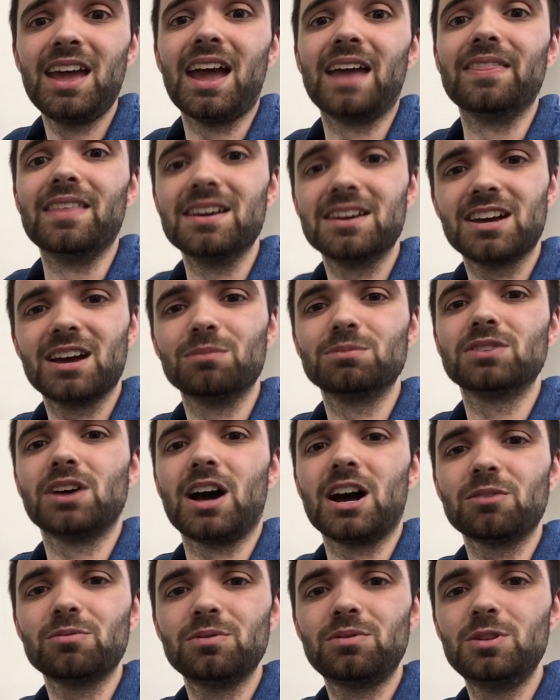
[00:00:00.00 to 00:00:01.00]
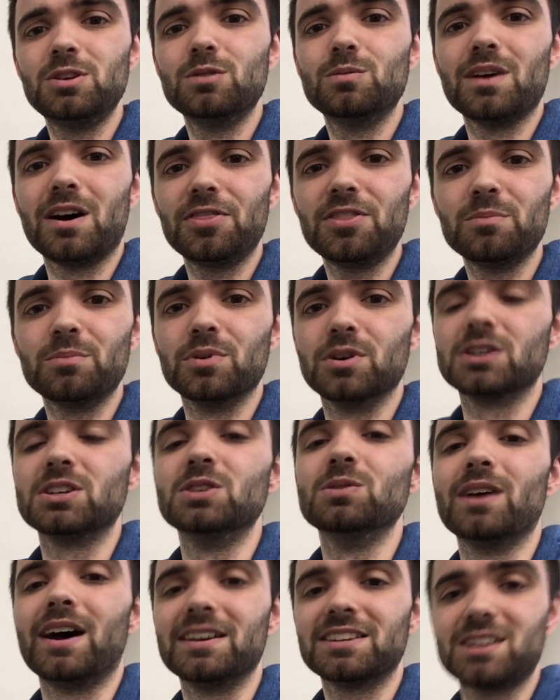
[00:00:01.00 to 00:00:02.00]
And they come talk with you about the
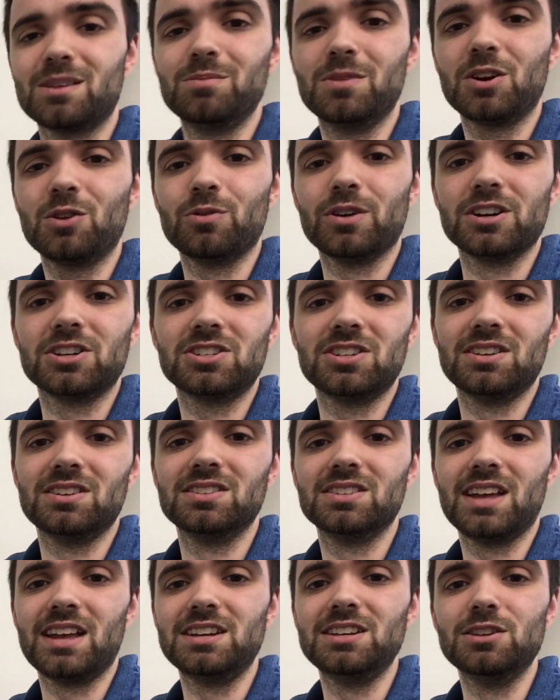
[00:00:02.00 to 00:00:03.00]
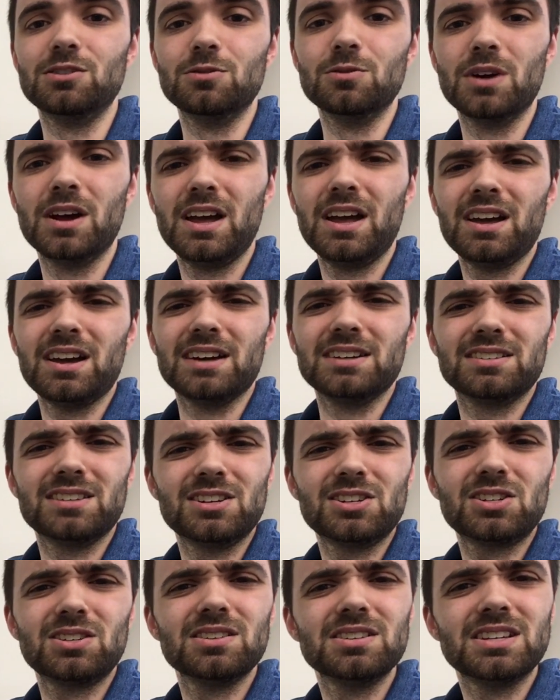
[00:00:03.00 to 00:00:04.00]
book, you ask them the questions, and you
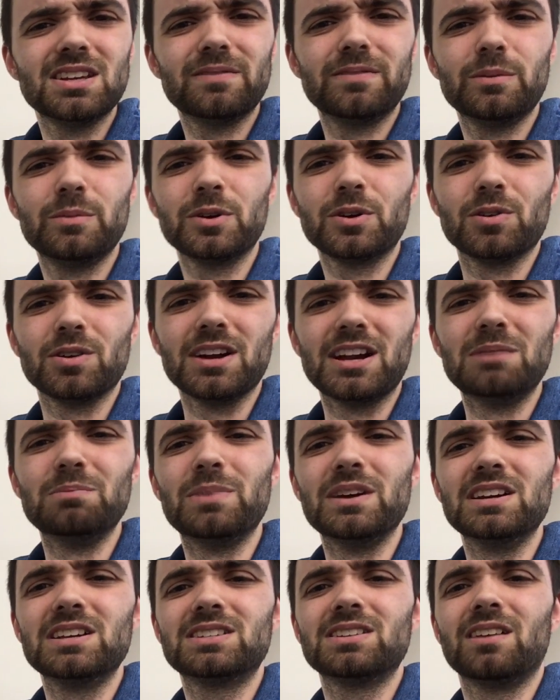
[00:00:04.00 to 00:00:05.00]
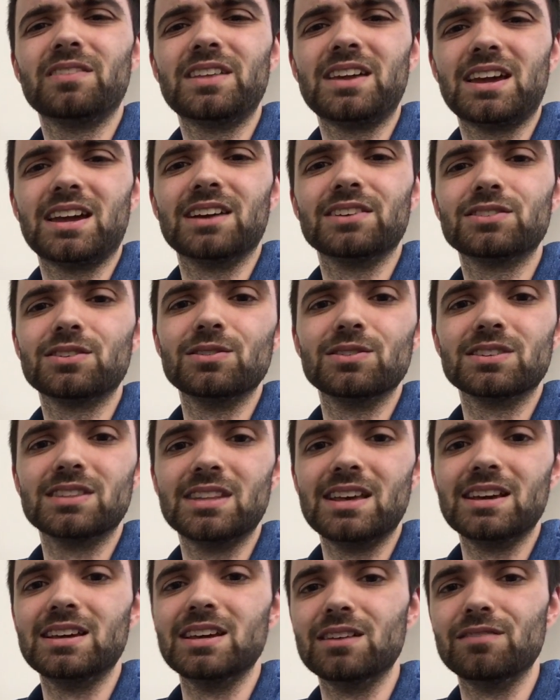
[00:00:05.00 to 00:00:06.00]
essentially give them a grade based on the answers
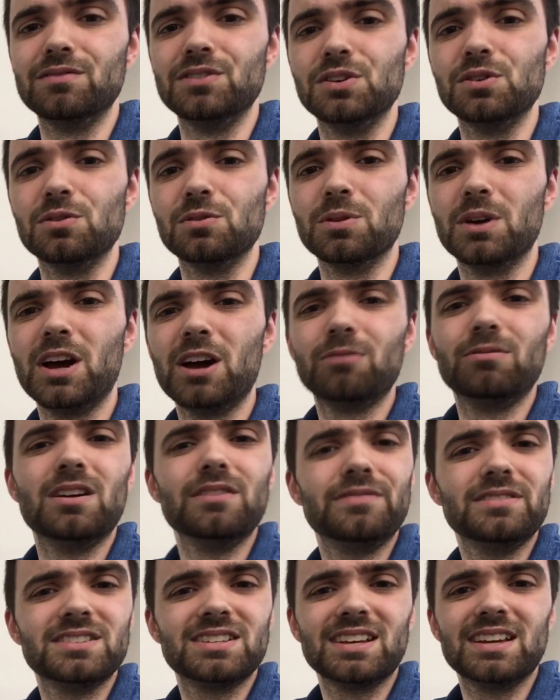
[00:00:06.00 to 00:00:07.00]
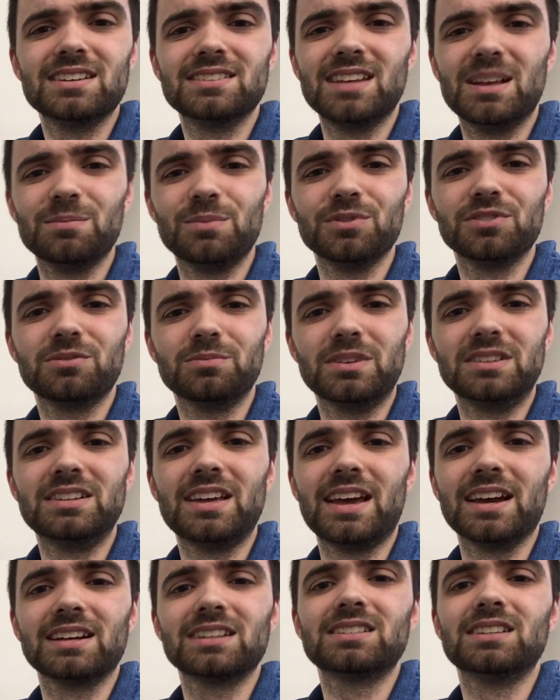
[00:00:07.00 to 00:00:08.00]
they give you, referencing examples from the
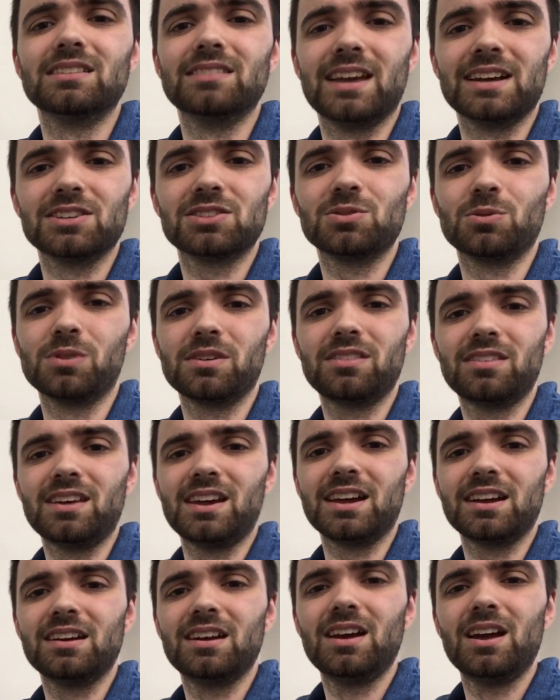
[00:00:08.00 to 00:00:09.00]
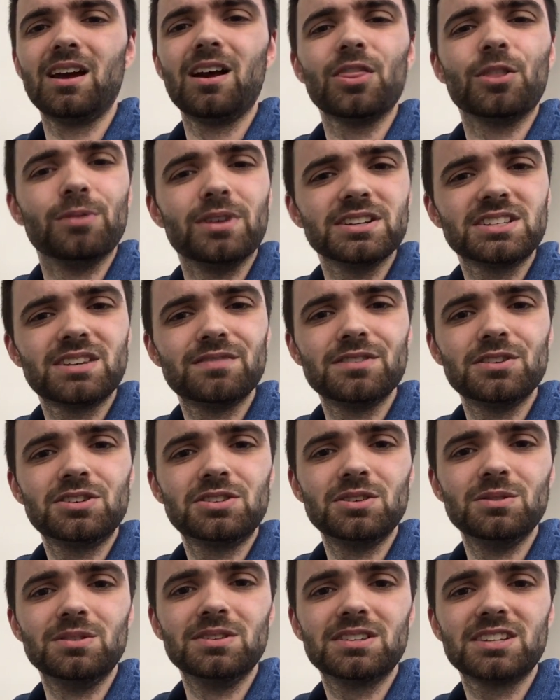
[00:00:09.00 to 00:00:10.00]
text and that sort of thing. The rest of your
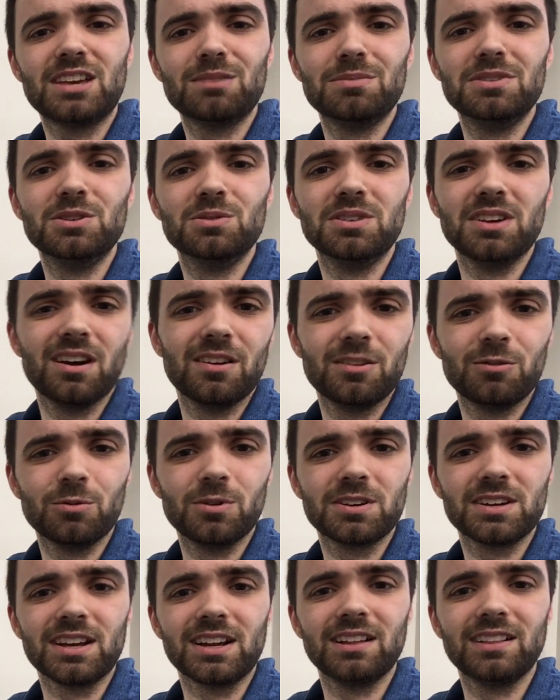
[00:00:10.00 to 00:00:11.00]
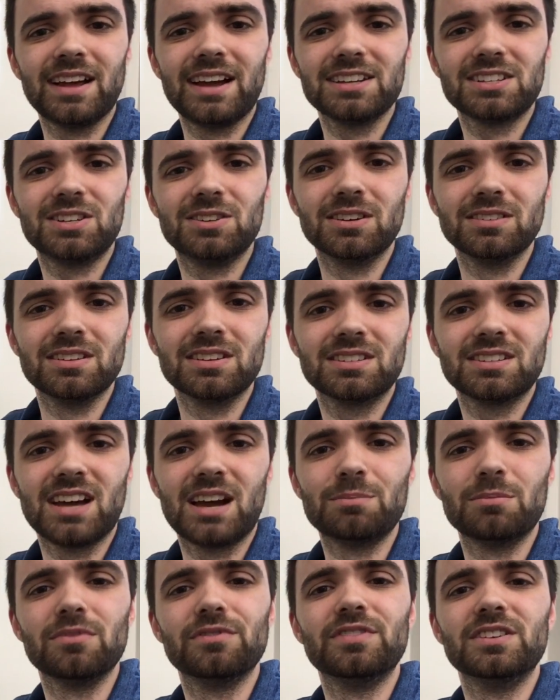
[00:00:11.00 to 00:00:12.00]
students can be doing other work in class during this
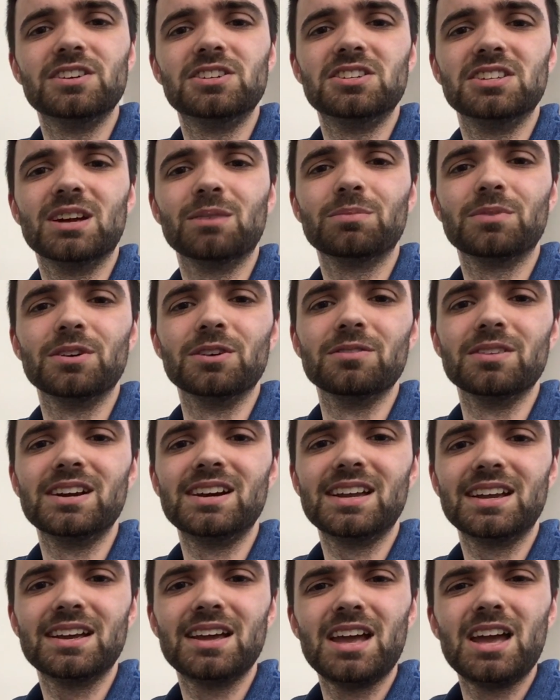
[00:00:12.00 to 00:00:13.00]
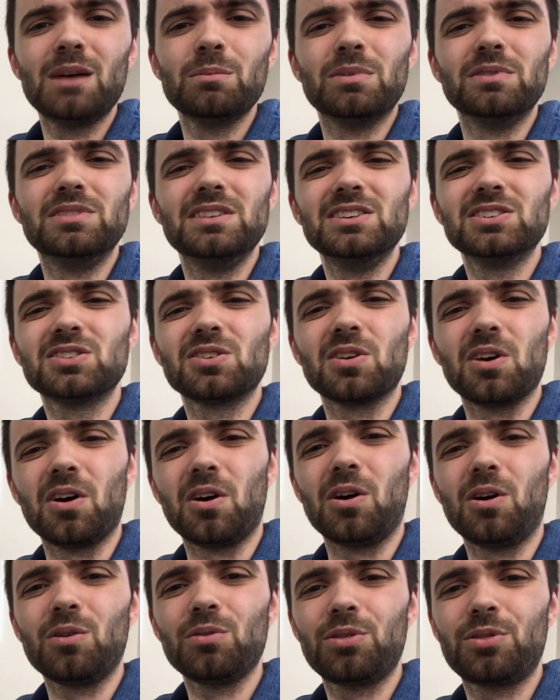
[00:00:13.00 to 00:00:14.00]
time or finishing up their reading, but these are
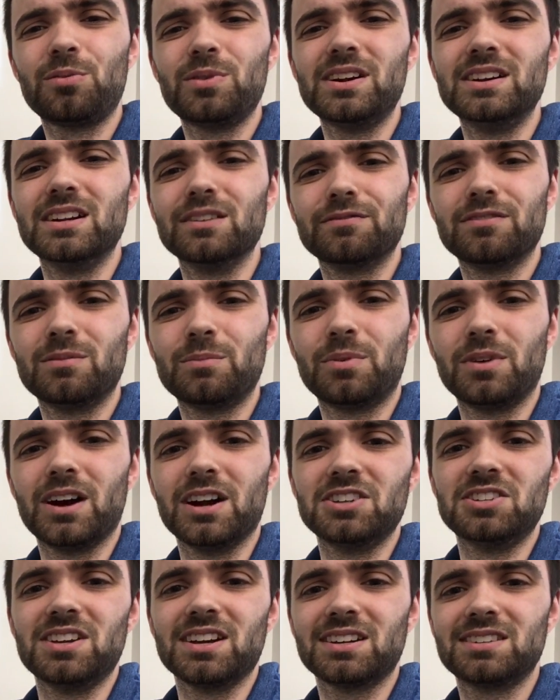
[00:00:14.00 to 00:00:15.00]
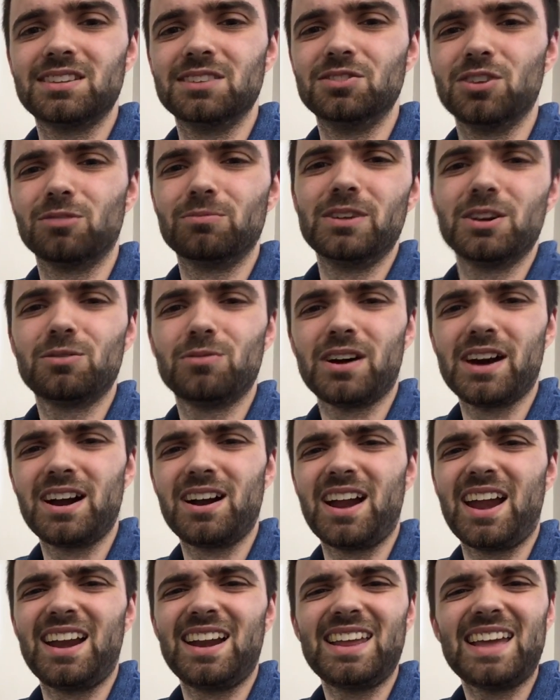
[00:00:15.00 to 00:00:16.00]
all 3 different projects that don't
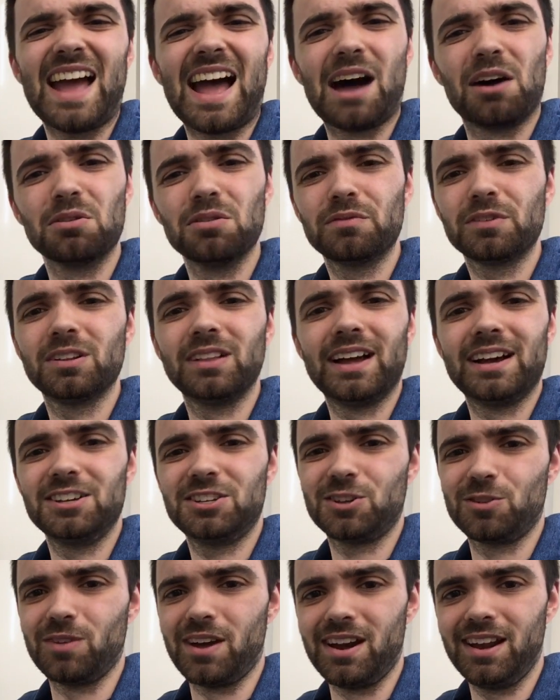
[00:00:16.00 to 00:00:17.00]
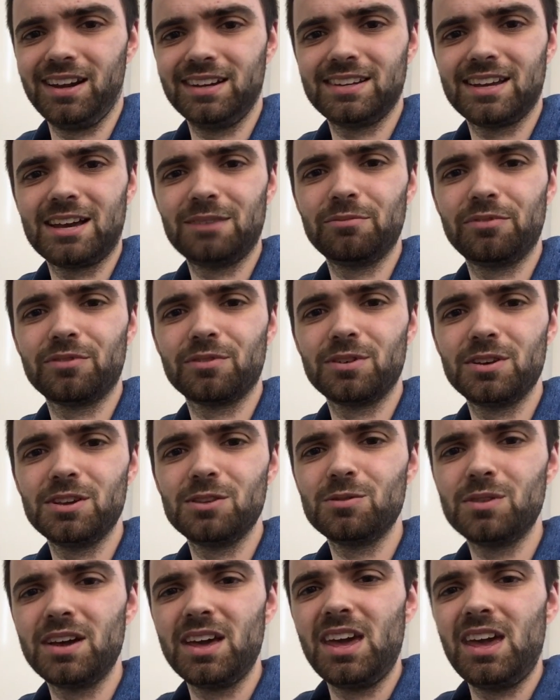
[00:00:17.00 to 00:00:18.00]
require any out-of-class grading time for
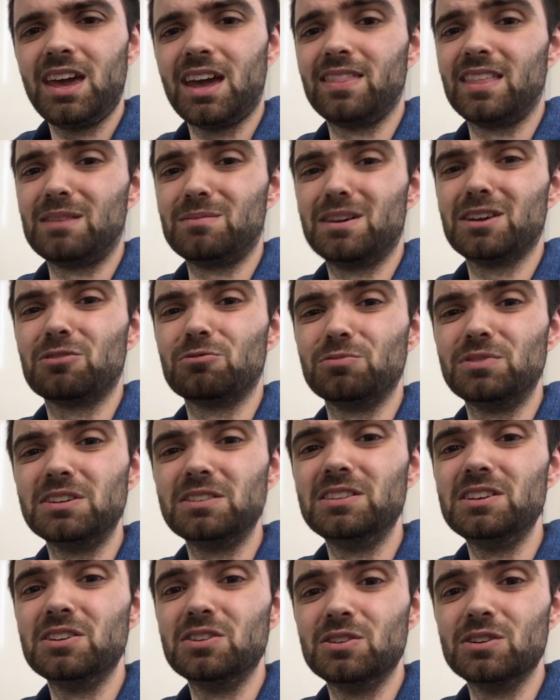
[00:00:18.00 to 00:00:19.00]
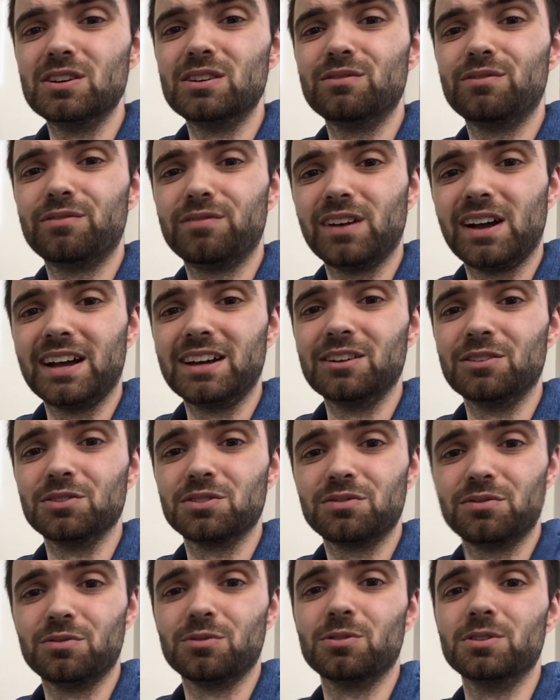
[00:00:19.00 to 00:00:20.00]
you, and they make really good
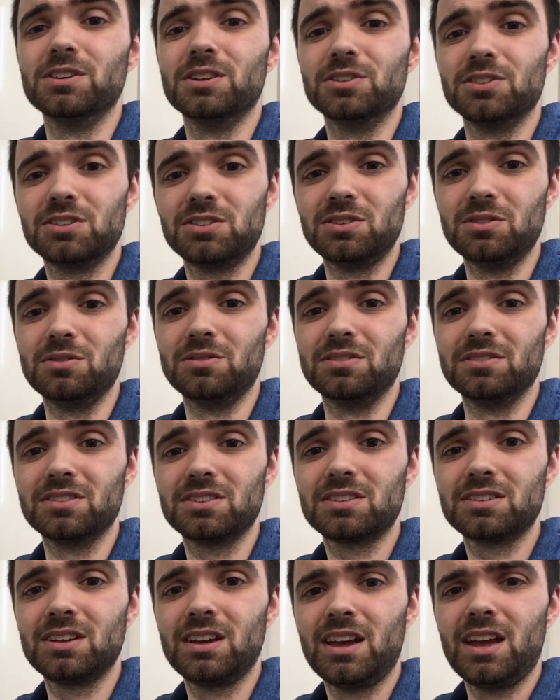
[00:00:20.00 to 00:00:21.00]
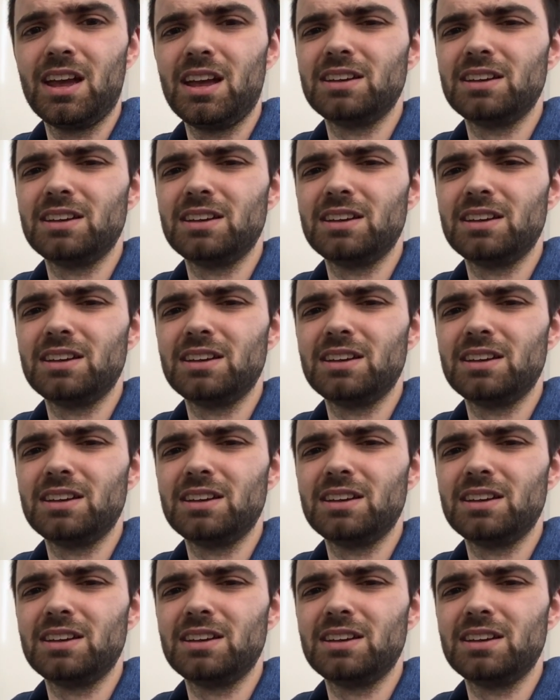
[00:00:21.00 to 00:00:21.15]
finals for your students.